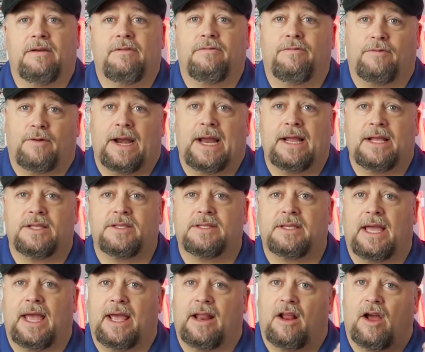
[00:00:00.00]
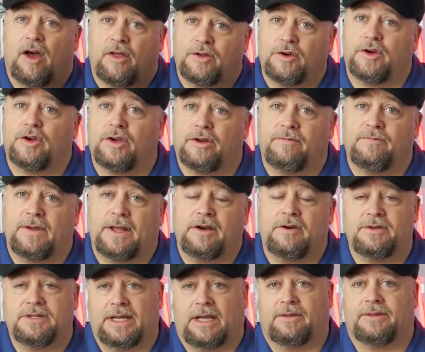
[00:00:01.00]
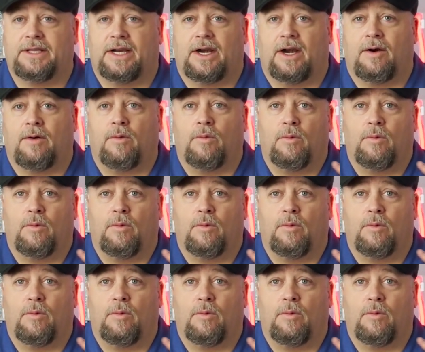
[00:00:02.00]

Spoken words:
France and other good vendors out there,